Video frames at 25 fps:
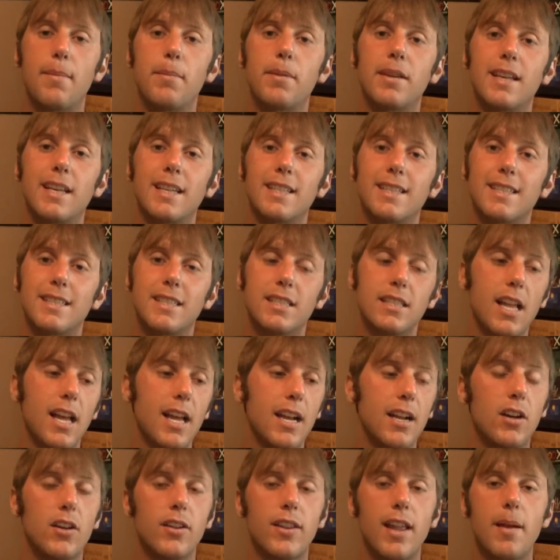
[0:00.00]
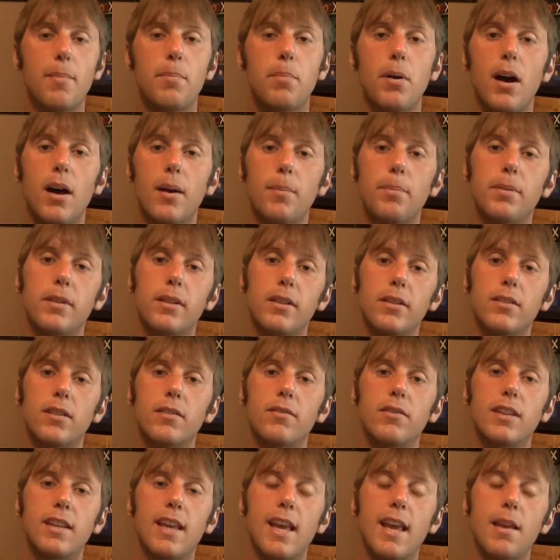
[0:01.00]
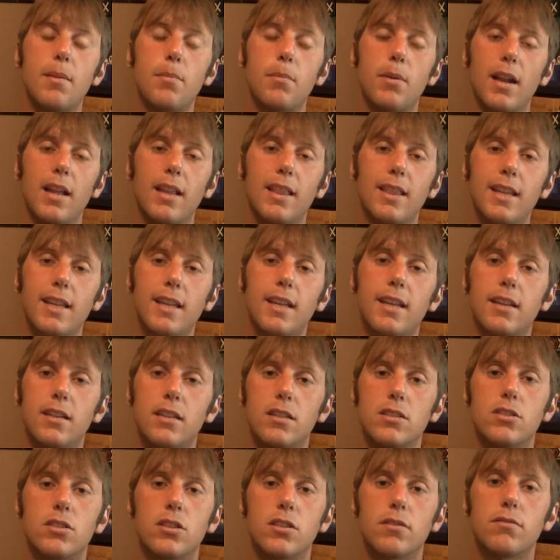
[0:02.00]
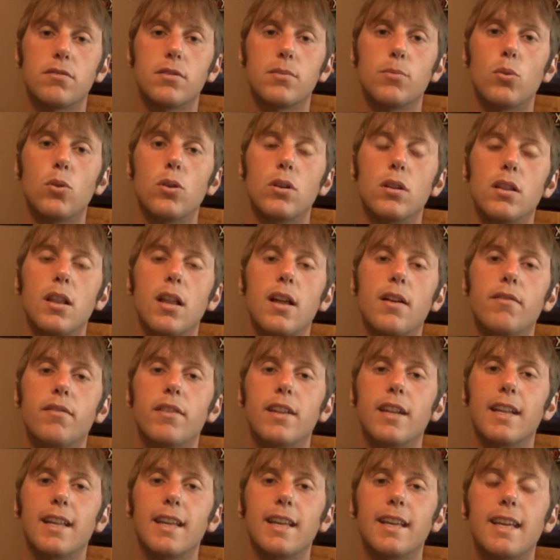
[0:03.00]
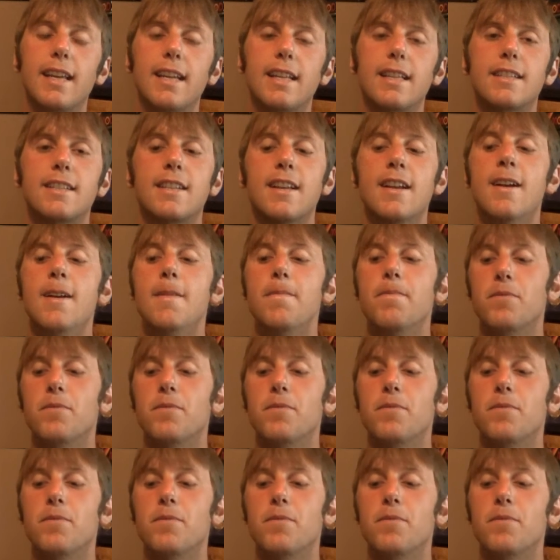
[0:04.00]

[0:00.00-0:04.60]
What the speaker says: because it's not all that popular of a game, but I think it deserves more love than it gets.